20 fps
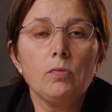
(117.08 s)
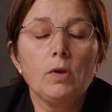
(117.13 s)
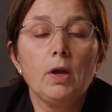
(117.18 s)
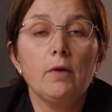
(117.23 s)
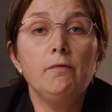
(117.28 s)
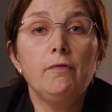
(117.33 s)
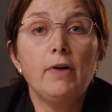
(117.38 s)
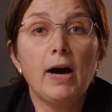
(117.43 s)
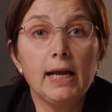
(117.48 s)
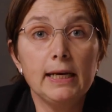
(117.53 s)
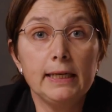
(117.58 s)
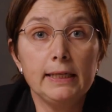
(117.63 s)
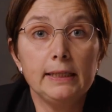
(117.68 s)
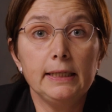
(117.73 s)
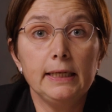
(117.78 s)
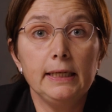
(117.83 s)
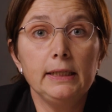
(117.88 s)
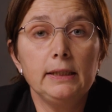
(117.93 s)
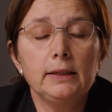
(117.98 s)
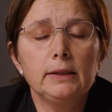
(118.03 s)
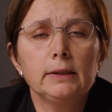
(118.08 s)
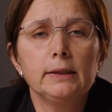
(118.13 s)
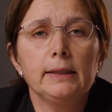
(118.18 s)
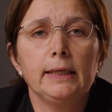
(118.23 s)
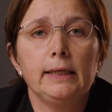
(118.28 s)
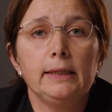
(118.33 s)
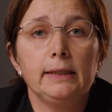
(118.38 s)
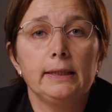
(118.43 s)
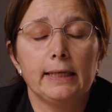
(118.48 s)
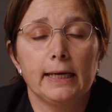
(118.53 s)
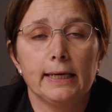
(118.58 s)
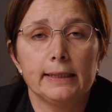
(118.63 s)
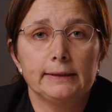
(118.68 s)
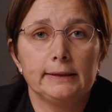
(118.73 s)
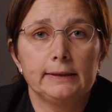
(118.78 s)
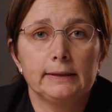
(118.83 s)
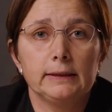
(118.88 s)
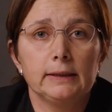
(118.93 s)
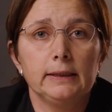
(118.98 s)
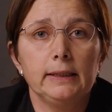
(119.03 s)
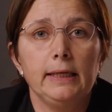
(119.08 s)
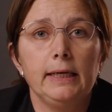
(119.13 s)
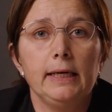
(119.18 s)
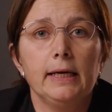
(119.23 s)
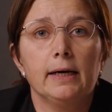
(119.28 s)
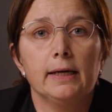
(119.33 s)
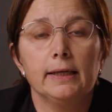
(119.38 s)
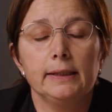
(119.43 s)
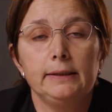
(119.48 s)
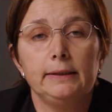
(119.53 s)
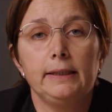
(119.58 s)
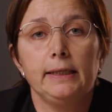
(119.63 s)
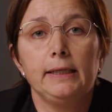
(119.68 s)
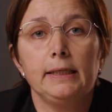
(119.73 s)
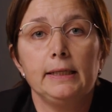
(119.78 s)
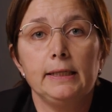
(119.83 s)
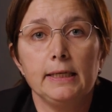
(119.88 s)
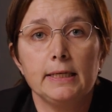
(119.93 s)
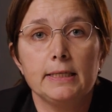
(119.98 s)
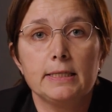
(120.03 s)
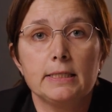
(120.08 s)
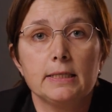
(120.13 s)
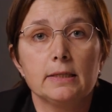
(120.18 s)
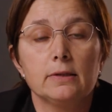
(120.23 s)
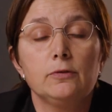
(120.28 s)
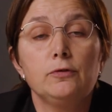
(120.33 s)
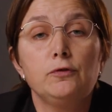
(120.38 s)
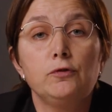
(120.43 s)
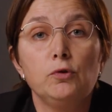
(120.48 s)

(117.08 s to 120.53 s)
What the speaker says: validate, and test AI techniques